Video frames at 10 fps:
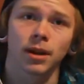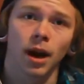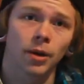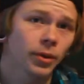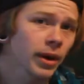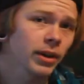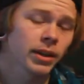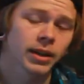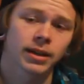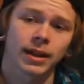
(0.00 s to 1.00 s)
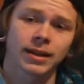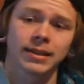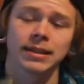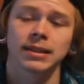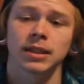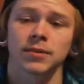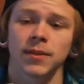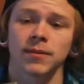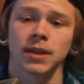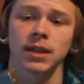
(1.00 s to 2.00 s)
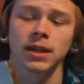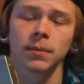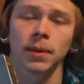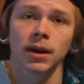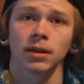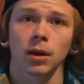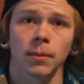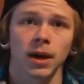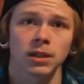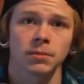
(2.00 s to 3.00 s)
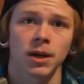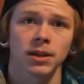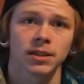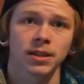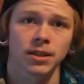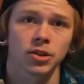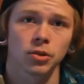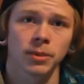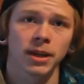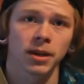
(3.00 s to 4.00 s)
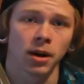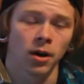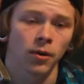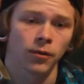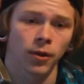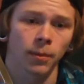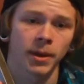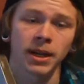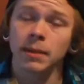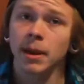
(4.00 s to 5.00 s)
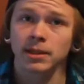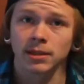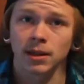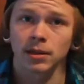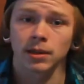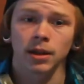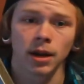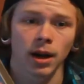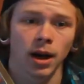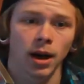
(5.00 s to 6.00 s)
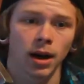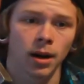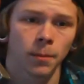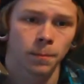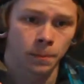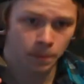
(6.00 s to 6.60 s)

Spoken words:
unregulated 18650 parallel box mod sent to me from an eBay seller. And